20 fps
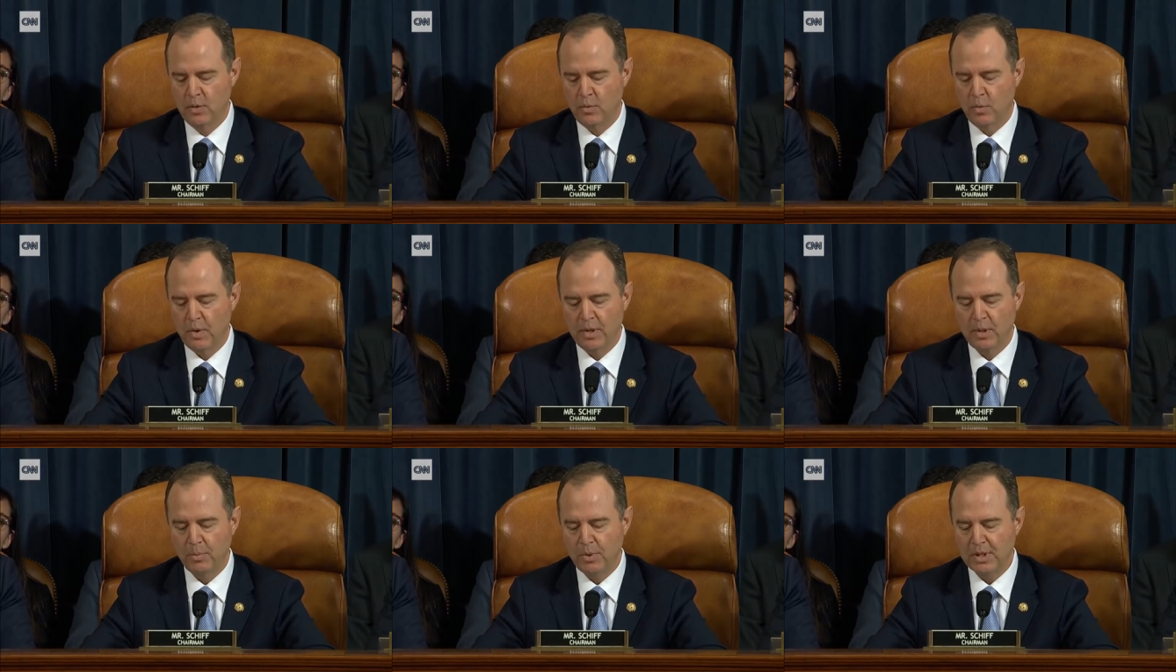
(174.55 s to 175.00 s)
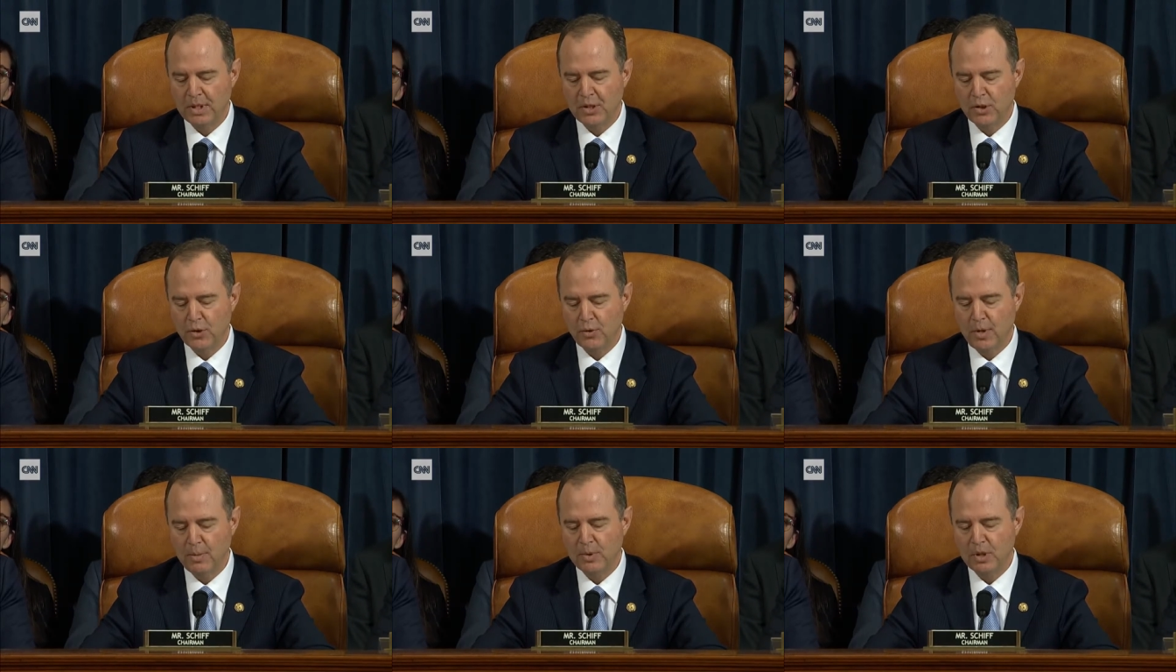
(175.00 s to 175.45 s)
whether
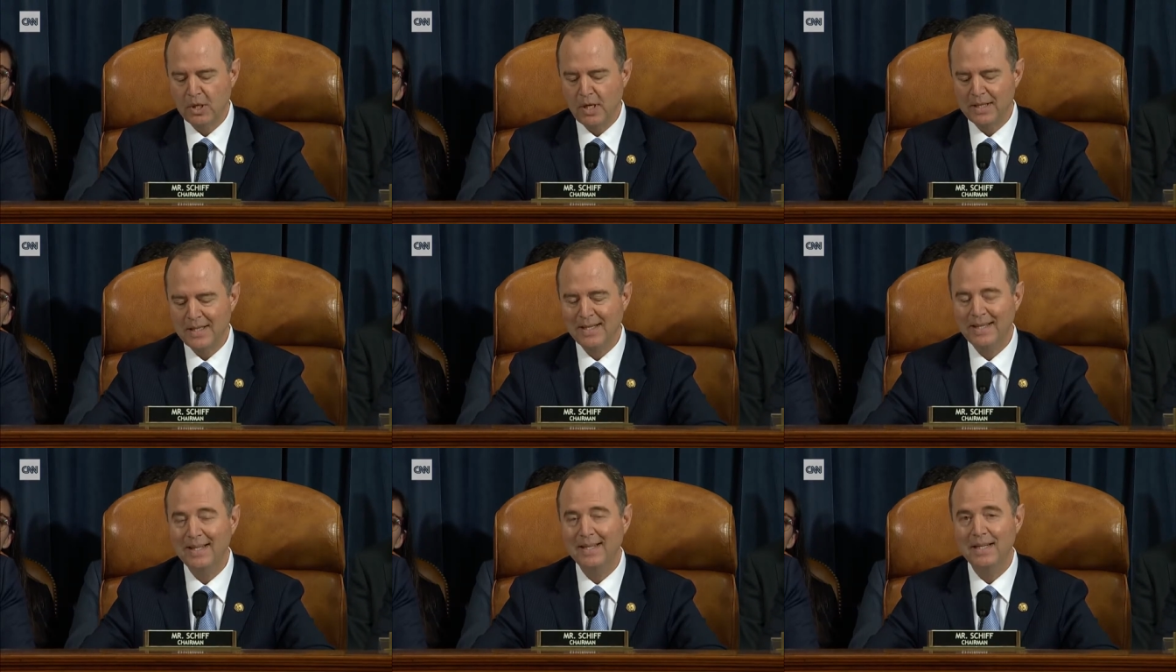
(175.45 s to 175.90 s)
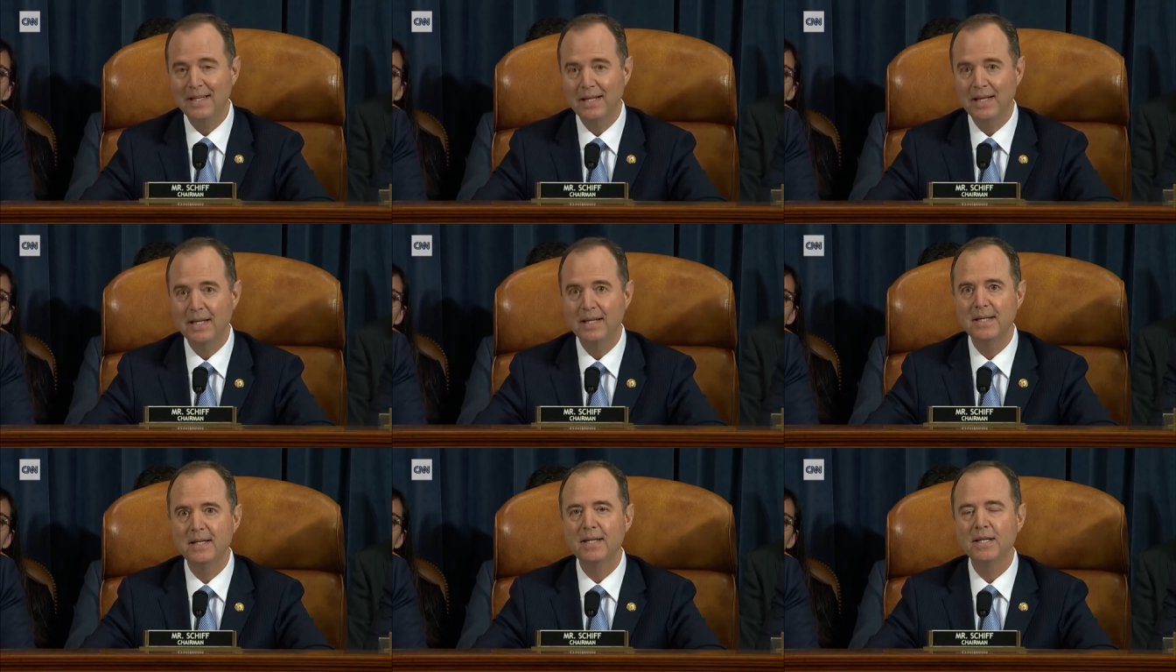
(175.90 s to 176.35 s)
President Trump sought to
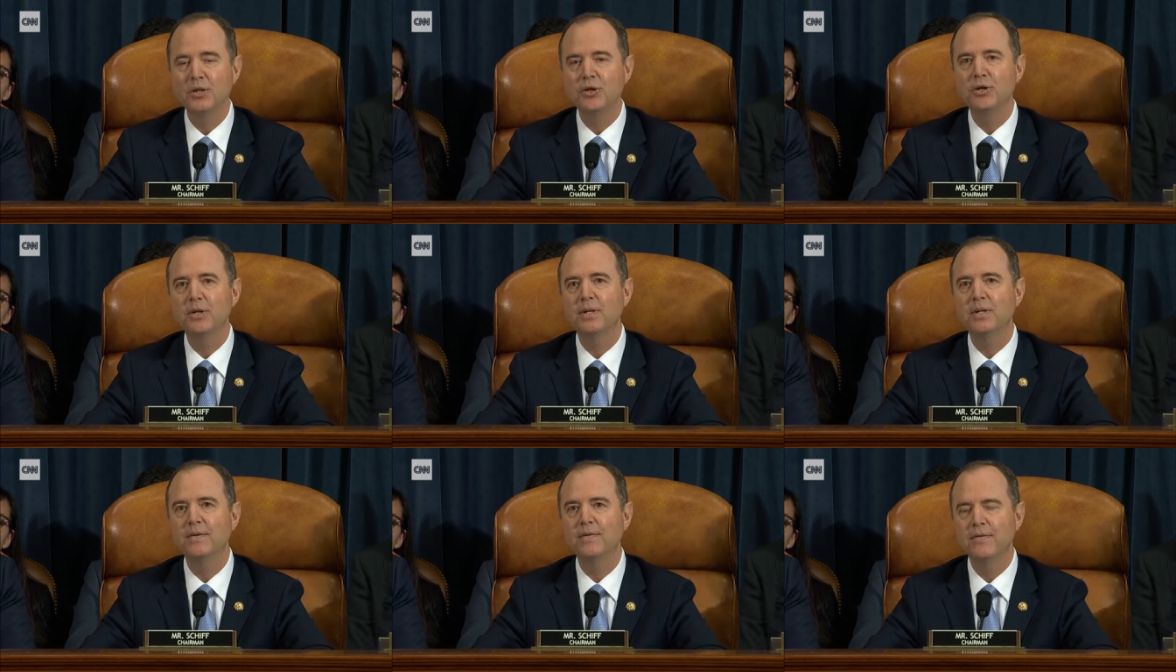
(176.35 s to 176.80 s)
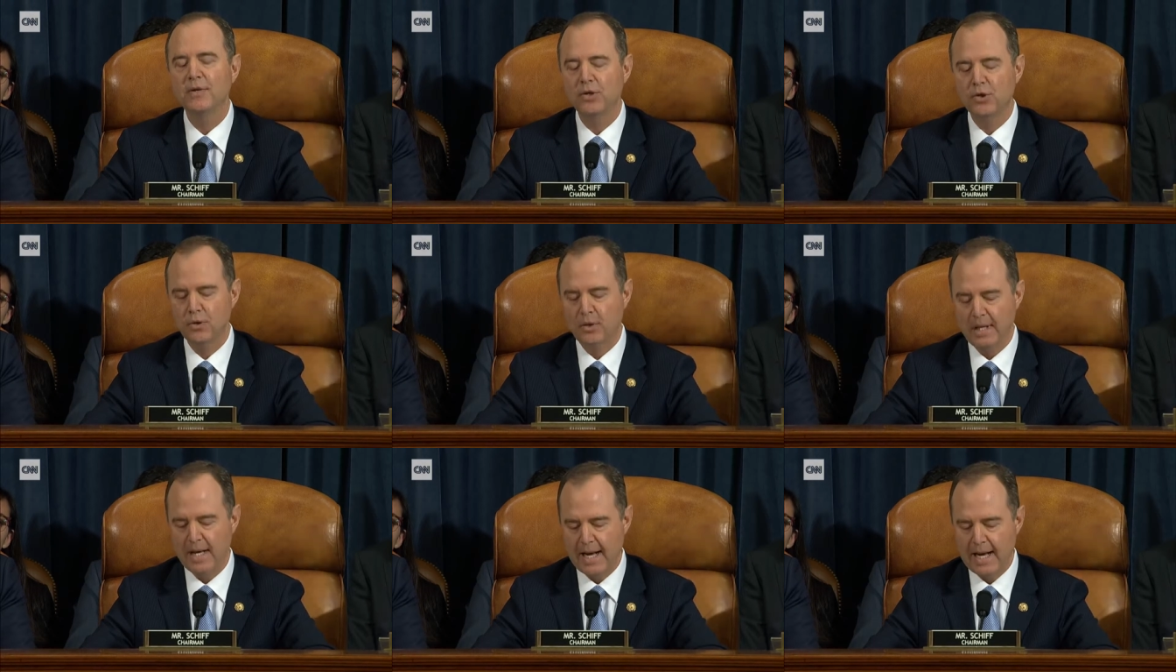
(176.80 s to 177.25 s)
condition
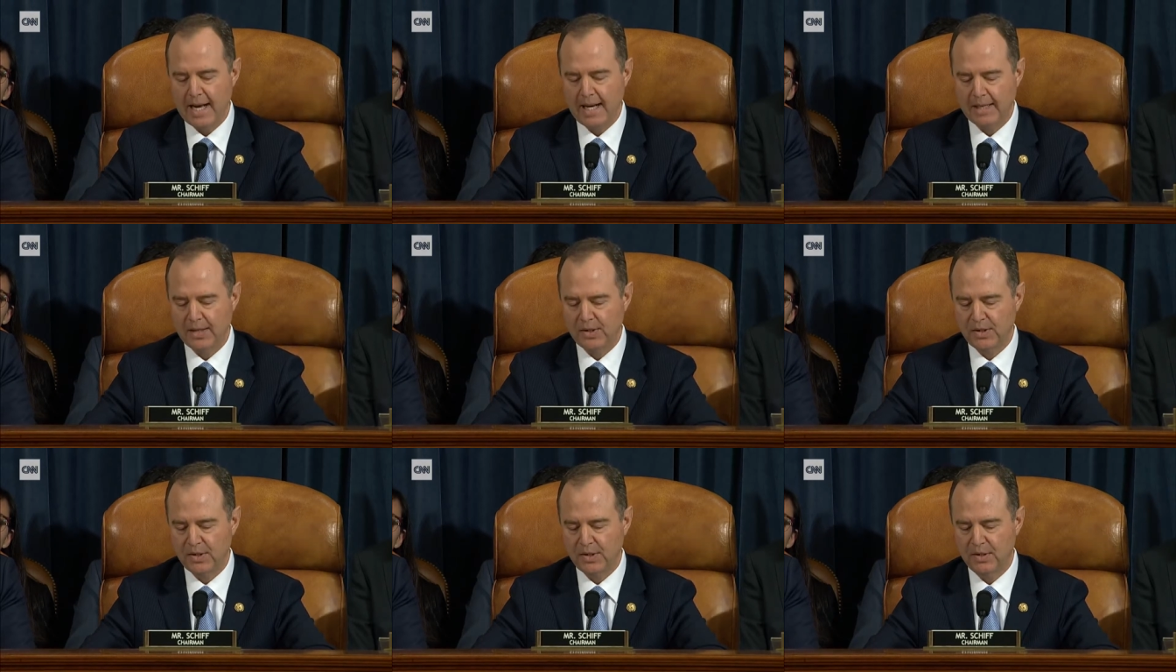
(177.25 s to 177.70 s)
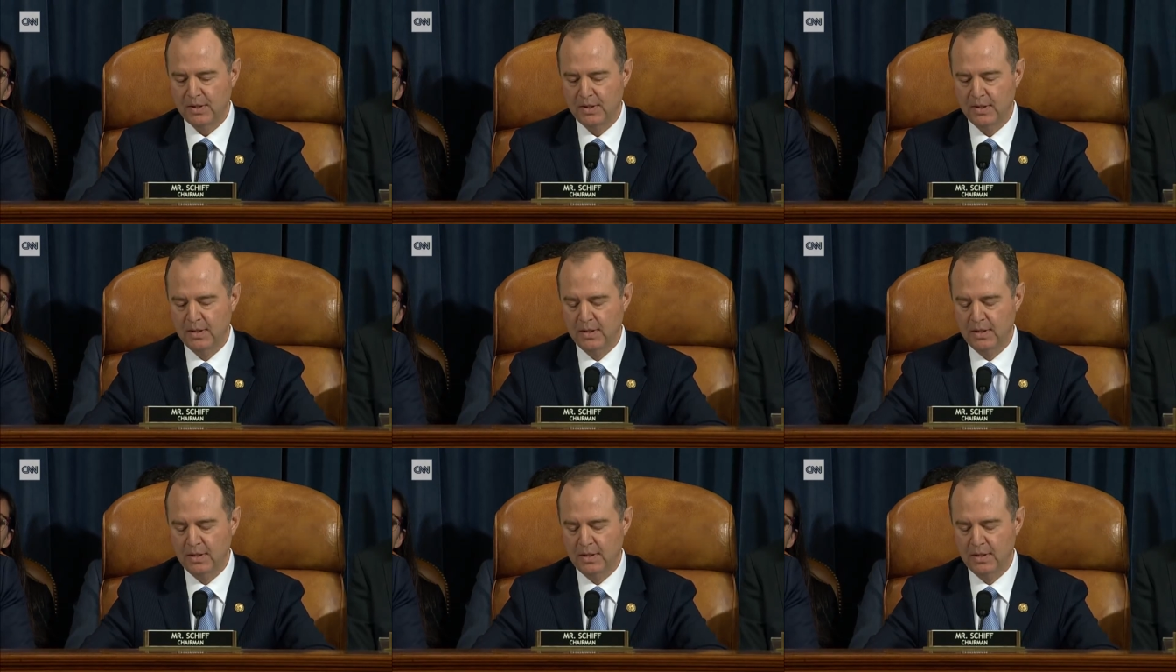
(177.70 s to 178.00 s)
official acts,